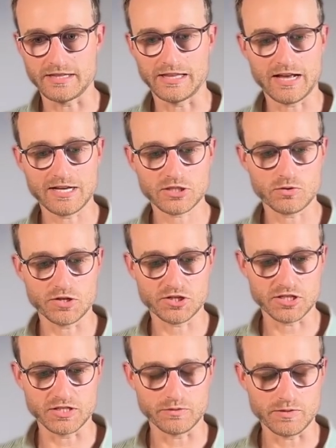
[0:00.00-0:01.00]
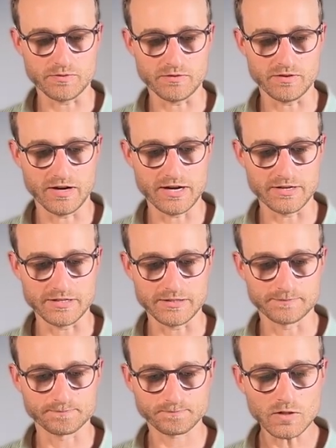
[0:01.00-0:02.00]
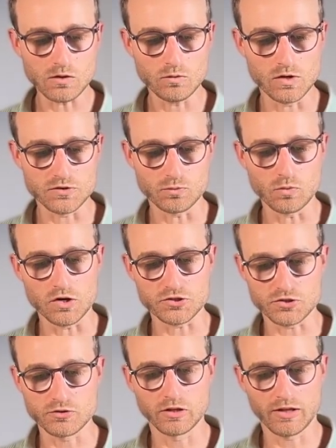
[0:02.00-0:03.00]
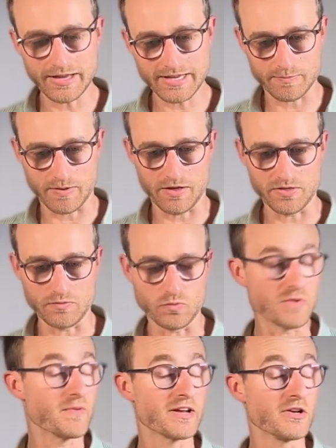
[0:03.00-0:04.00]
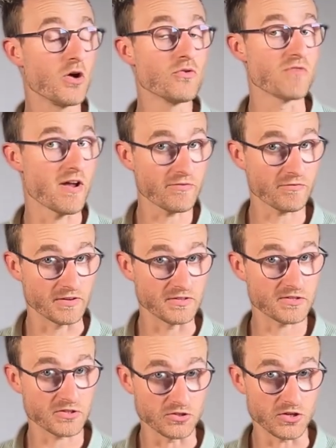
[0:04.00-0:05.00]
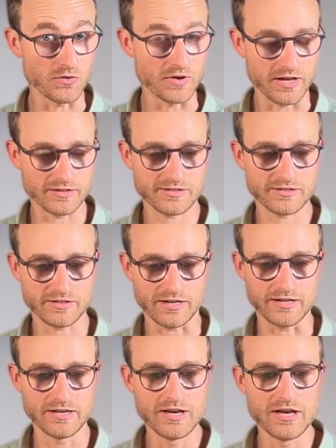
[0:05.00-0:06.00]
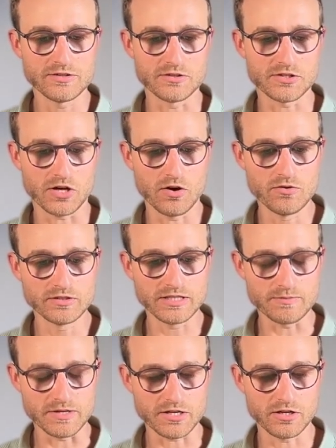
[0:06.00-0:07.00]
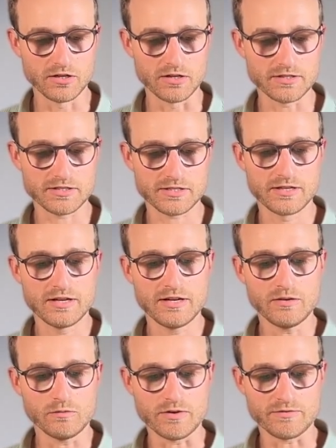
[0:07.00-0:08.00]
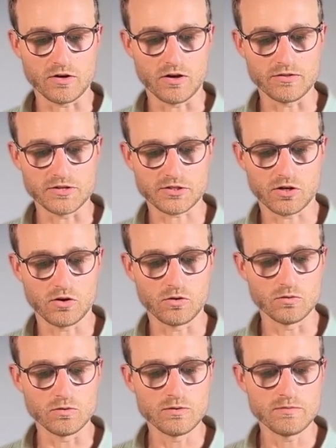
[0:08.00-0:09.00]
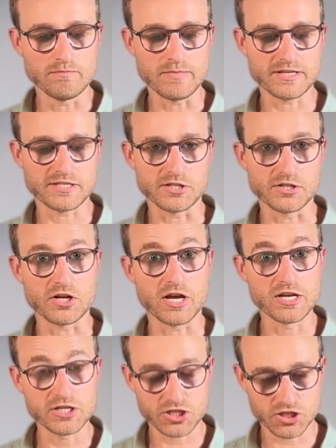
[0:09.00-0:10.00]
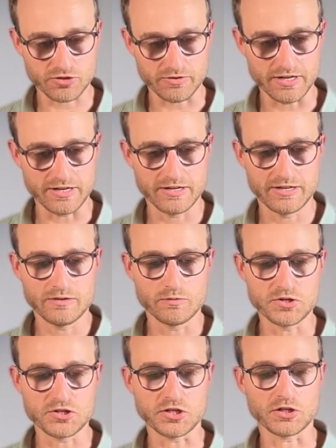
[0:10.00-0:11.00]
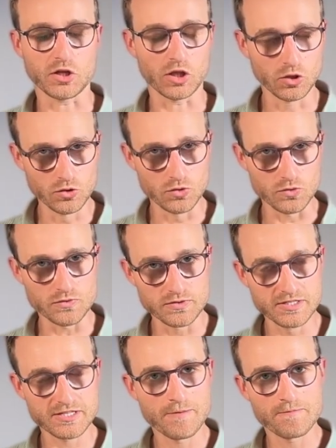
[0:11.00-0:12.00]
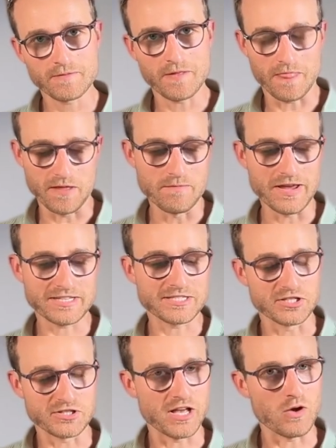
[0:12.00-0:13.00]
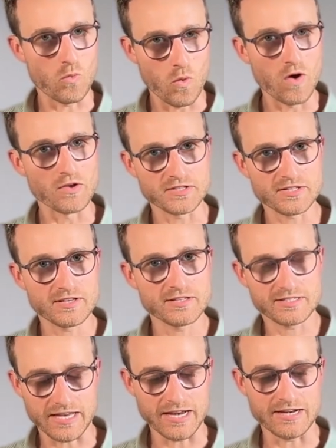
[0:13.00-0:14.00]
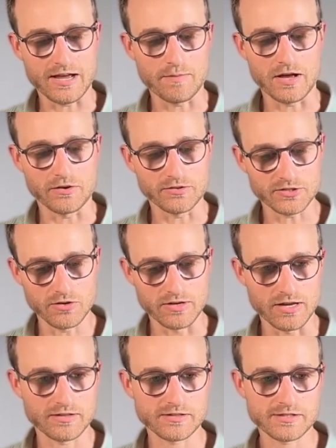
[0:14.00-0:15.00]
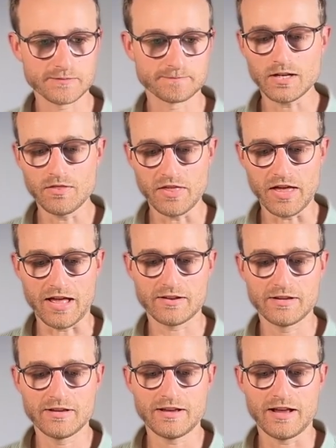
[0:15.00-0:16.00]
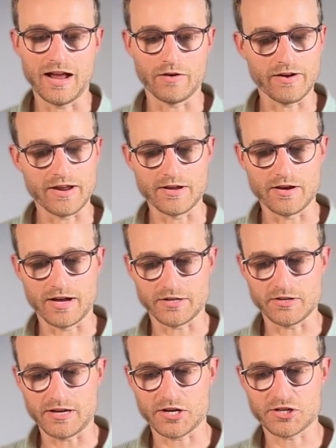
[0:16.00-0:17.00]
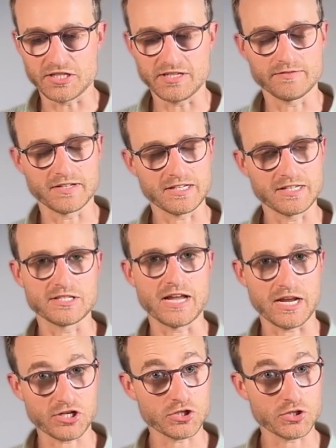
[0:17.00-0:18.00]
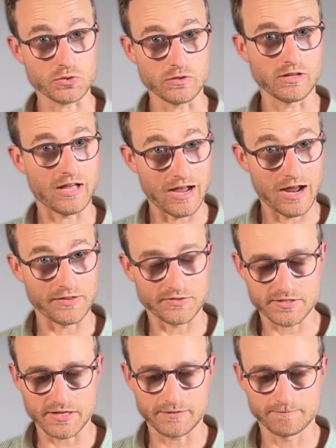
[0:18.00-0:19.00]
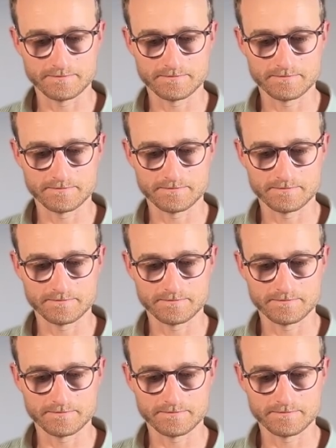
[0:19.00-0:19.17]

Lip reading: last question that we provided was, what do you like about them? We made no reference to donuts, okay? So it's only because we've got this whole message history, which includes the message that was sent about donuts, that our AI could actually give a contextual answer.